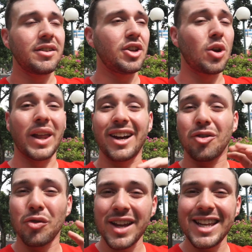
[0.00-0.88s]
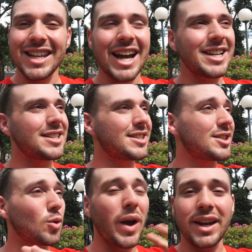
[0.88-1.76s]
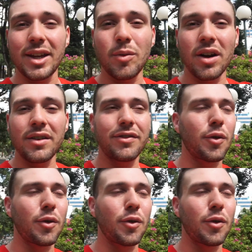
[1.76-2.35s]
like a really nice swanky one